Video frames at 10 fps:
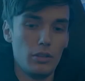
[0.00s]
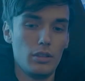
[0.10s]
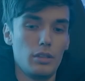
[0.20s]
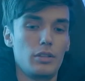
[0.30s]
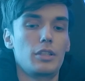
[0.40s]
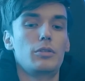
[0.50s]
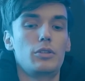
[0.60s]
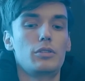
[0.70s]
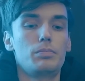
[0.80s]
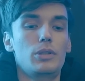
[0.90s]
I think
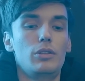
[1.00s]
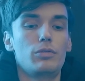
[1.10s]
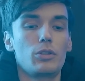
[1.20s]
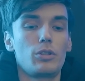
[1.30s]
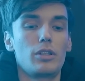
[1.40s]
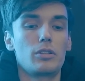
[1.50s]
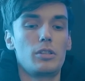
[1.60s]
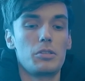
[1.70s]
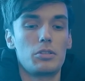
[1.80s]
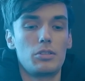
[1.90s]
it was a pretty frustrating
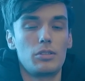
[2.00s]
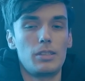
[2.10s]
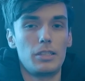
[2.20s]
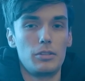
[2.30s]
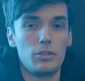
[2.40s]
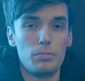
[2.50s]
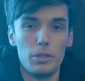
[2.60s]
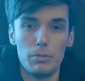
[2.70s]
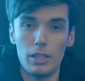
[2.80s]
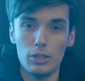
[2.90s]
loss. I think it was a
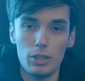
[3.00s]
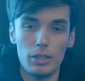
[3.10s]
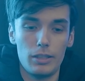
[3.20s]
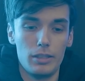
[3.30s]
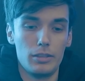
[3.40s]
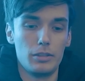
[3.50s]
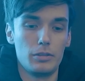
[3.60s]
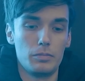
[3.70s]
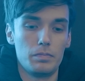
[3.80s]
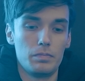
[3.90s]
big match,
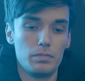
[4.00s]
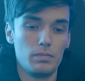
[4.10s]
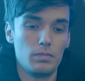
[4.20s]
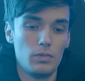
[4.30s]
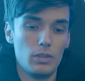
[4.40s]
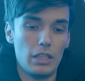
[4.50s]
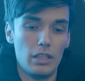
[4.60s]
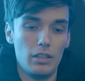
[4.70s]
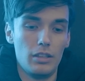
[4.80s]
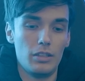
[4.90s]

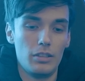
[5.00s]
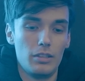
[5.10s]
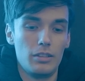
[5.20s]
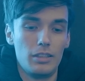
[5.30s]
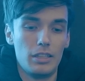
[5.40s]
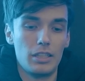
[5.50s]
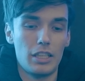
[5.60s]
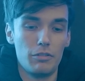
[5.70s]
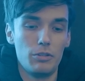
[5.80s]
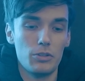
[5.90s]
and
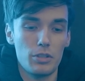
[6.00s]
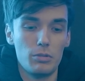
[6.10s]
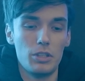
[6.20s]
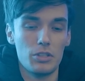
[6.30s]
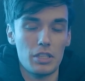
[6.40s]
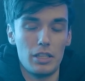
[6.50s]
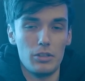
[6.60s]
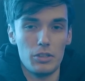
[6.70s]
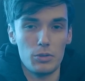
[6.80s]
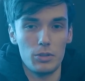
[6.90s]
kind of feels like we just kind
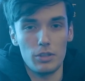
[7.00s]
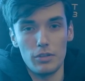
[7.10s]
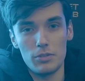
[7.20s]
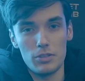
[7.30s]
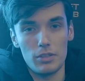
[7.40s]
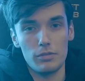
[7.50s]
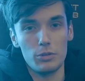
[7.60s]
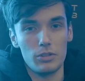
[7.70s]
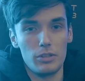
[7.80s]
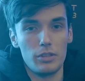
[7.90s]
of lost ourselves instead of
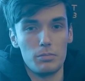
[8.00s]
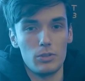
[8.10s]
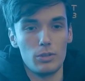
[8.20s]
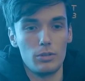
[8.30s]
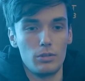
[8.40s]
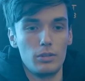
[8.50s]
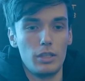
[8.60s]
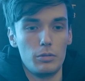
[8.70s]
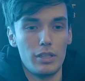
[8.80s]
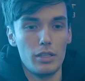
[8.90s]
losing them. So
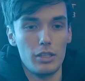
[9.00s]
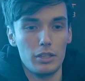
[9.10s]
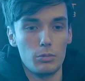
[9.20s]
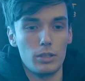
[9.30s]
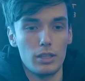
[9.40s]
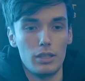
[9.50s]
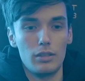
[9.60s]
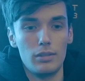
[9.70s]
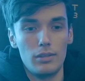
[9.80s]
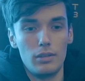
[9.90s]
yeah, we got a lot to work on.